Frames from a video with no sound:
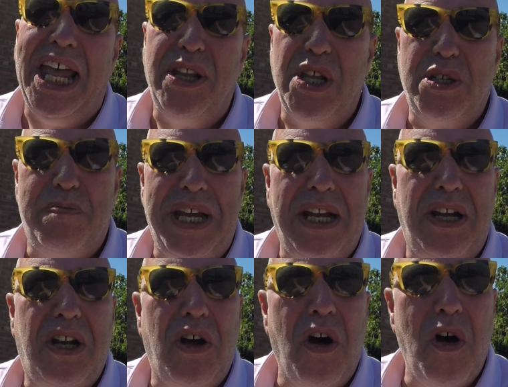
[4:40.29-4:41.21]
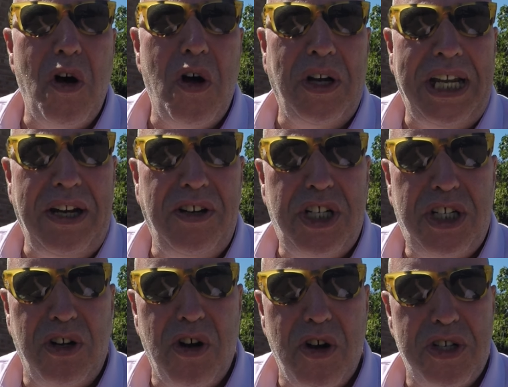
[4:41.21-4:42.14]
There's been call-in
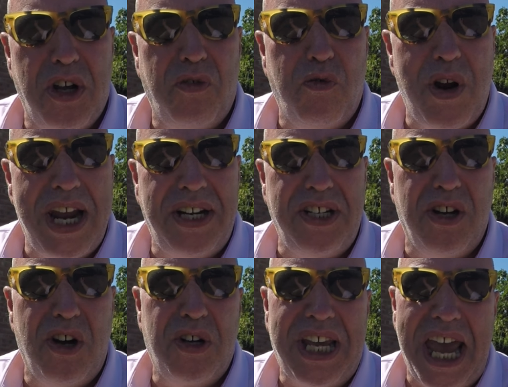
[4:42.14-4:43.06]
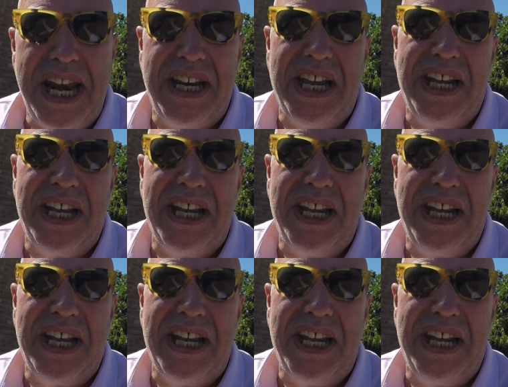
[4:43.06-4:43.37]
shows on Radio Kent,